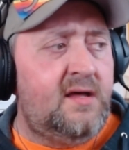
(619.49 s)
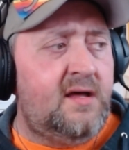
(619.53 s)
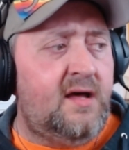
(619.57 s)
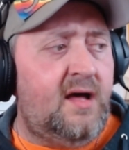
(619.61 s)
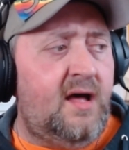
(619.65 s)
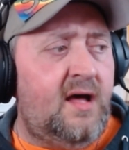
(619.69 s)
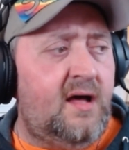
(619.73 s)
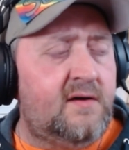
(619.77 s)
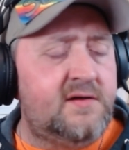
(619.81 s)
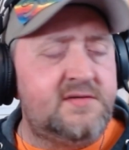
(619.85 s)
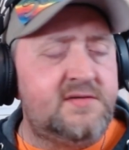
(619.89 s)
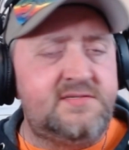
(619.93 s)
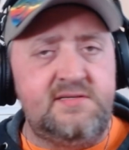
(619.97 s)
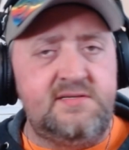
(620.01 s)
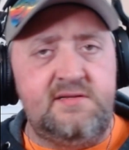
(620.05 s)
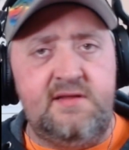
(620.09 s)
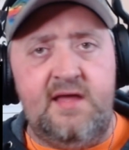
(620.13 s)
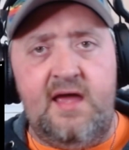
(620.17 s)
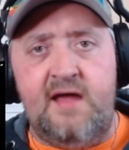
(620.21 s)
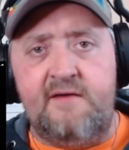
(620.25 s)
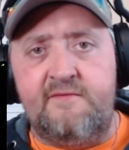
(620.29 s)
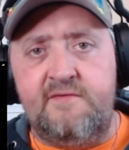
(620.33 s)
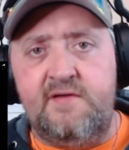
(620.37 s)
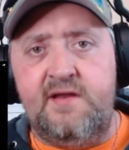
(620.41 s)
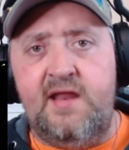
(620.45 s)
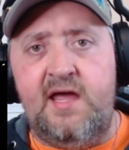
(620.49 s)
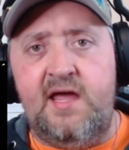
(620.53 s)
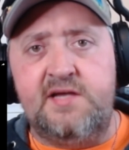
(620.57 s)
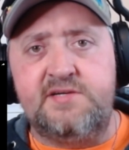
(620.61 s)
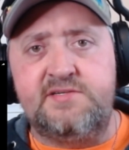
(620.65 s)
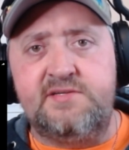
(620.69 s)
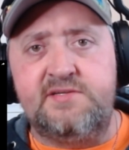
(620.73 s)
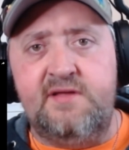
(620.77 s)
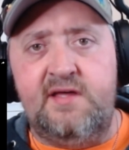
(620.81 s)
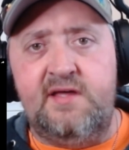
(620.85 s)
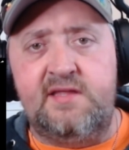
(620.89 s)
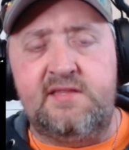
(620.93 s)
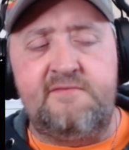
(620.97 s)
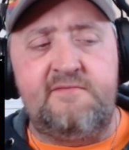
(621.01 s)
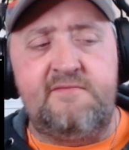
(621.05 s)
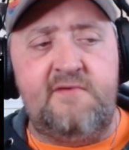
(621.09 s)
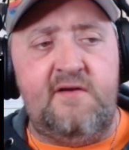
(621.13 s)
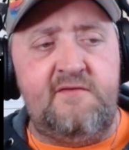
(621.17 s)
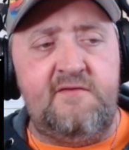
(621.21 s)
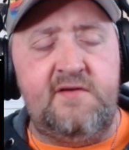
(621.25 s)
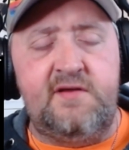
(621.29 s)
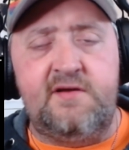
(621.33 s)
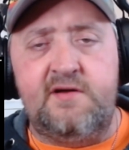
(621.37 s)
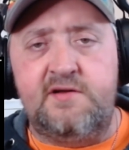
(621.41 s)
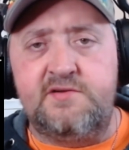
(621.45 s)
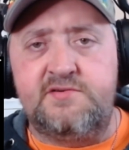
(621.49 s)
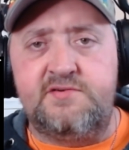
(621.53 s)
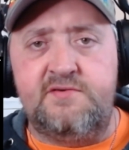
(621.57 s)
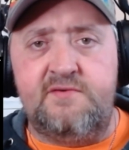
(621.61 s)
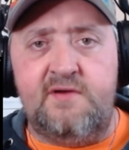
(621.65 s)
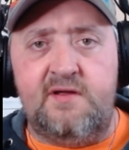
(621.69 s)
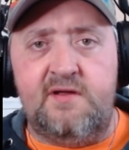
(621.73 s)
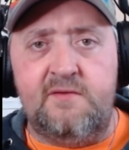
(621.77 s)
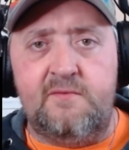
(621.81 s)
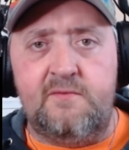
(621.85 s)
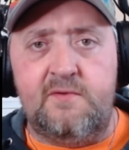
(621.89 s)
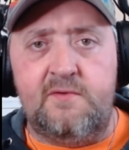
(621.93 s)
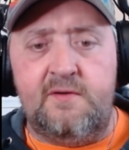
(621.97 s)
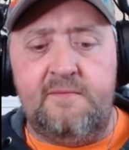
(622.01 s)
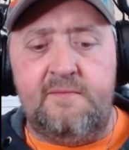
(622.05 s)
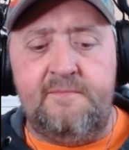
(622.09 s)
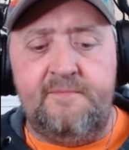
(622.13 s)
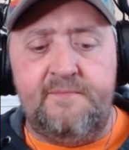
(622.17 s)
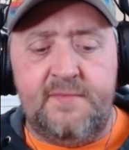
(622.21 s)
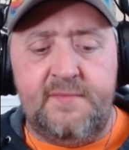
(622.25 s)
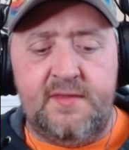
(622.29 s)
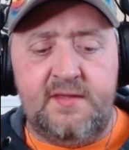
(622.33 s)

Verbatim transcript: Uh, listen to every national anthem from every country around the world.